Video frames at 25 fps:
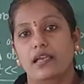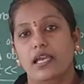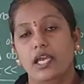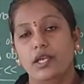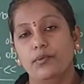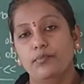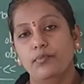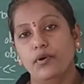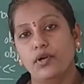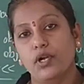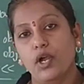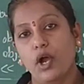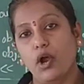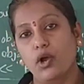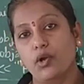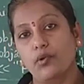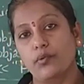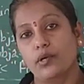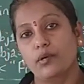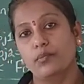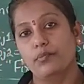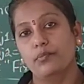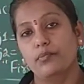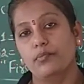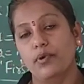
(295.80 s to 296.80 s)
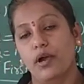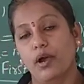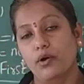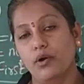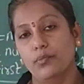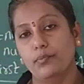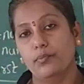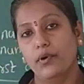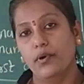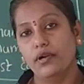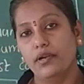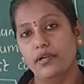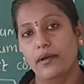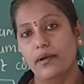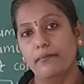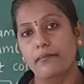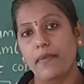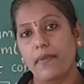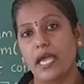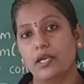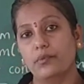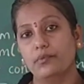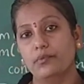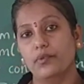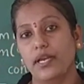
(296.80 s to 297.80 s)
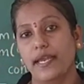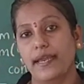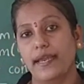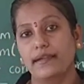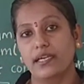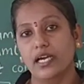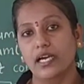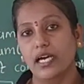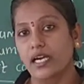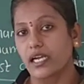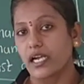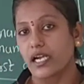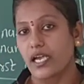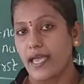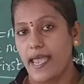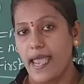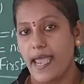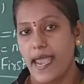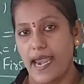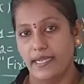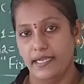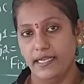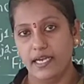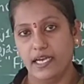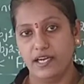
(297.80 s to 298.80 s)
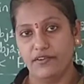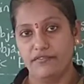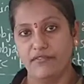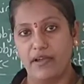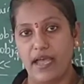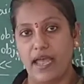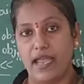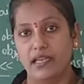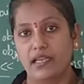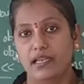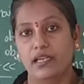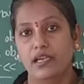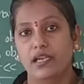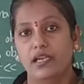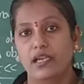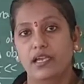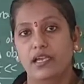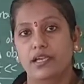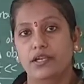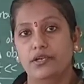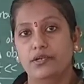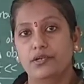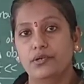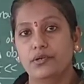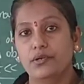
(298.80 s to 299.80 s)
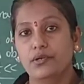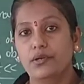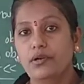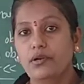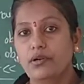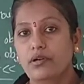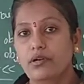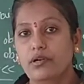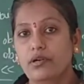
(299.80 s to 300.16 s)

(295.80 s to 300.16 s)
input output manipulator header file. To